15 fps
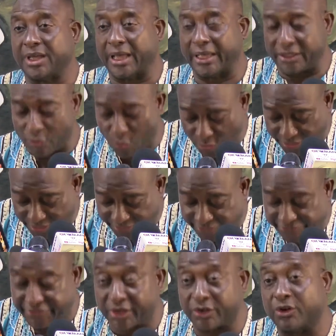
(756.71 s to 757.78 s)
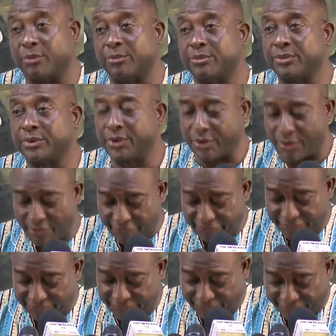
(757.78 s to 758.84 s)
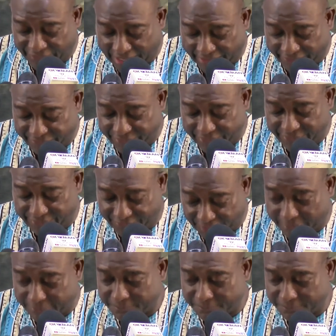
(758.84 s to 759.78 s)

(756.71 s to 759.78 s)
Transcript: and hold a referendum on 55(3).